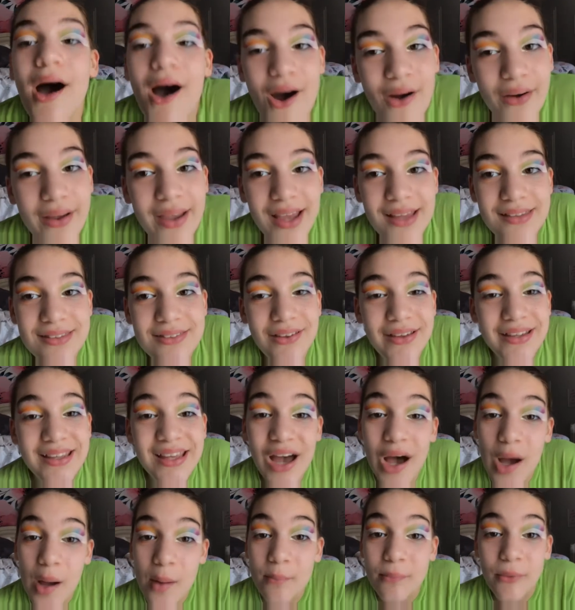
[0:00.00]
Okay, so I
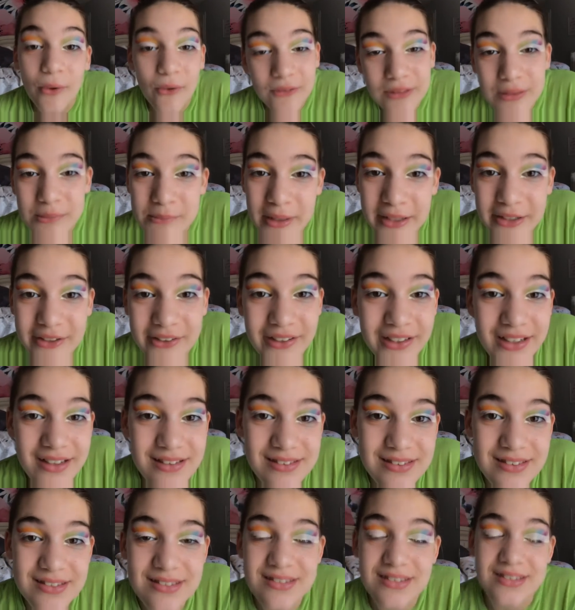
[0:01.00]
cut both of my
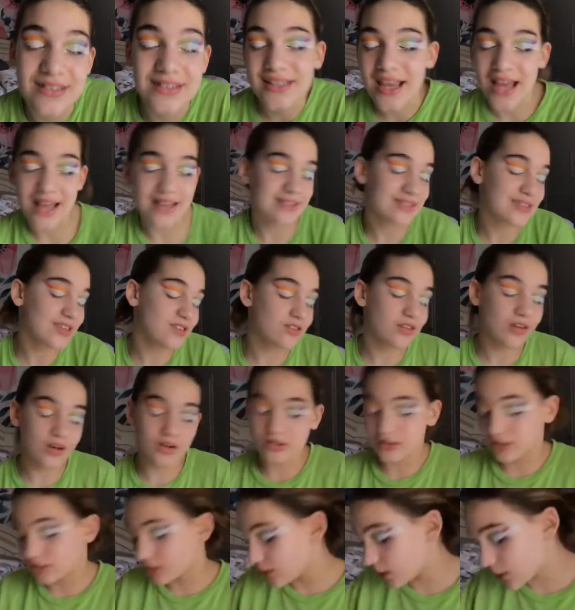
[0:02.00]
creases. Yes, this
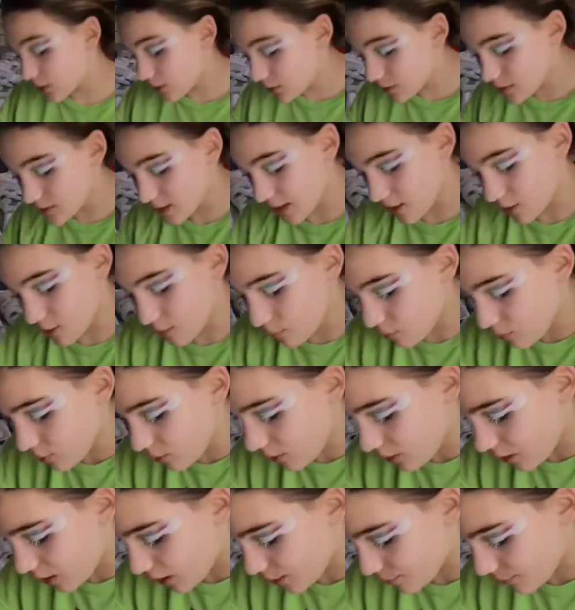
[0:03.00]
looks literally
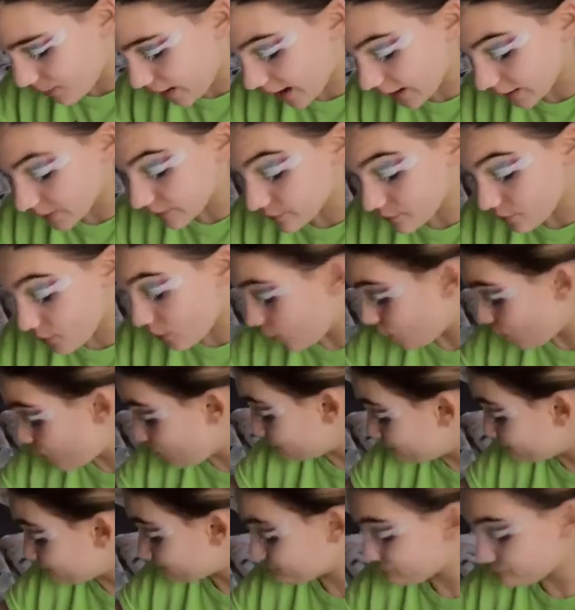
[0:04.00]
terrible. Um, I
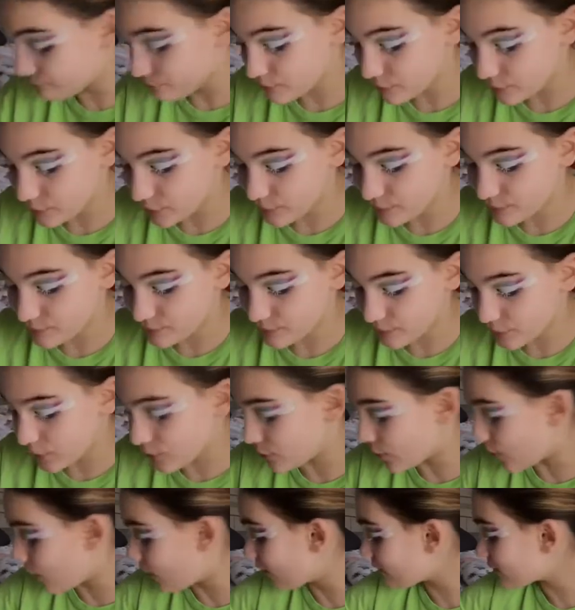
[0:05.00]
know.
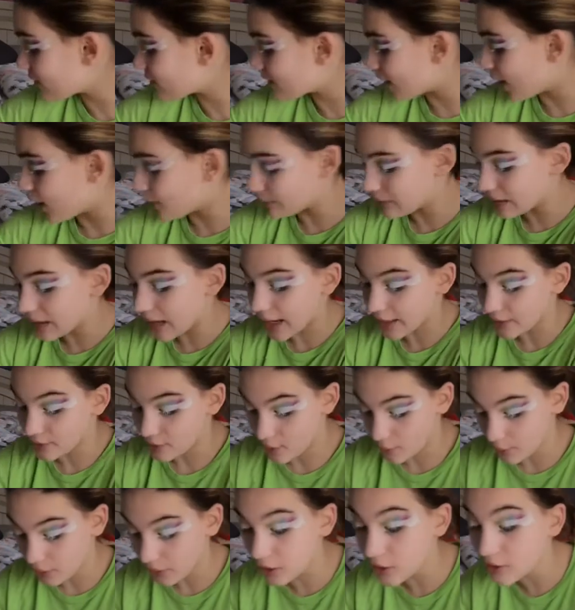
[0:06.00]
You don't have to tell me. I
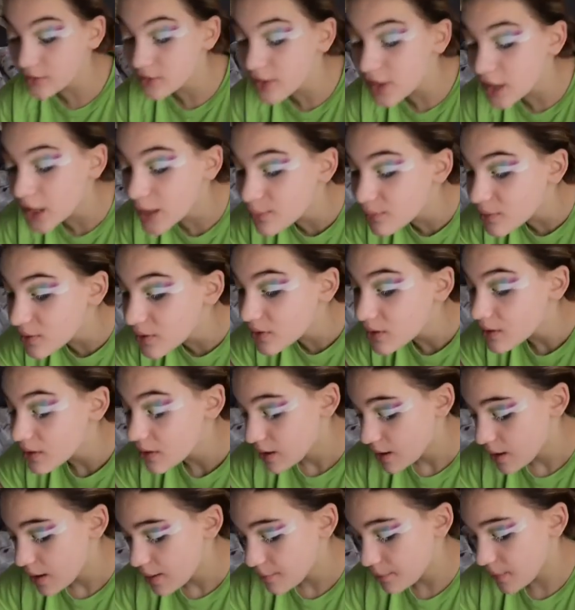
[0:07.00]
know it looks terrible.
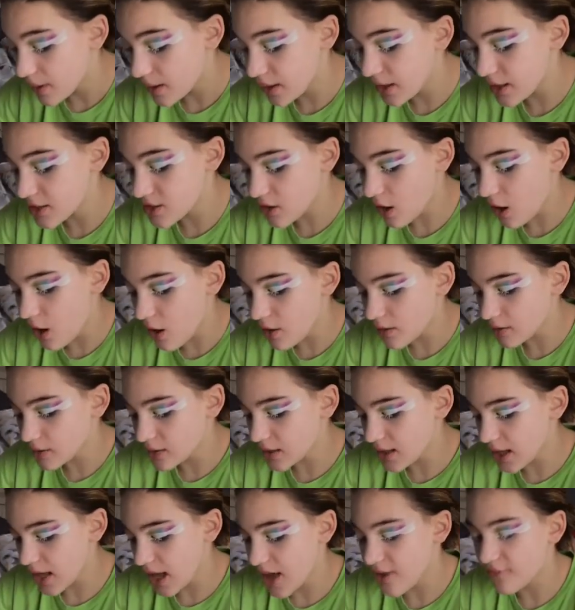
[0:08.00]
But it's all
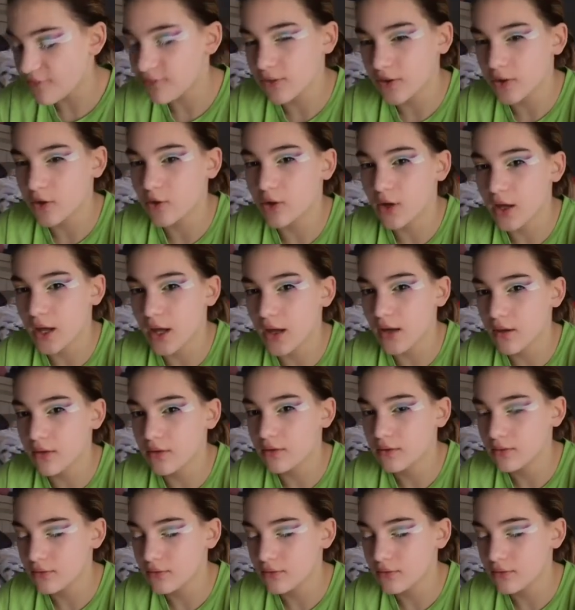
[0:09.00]
in the effort, okay?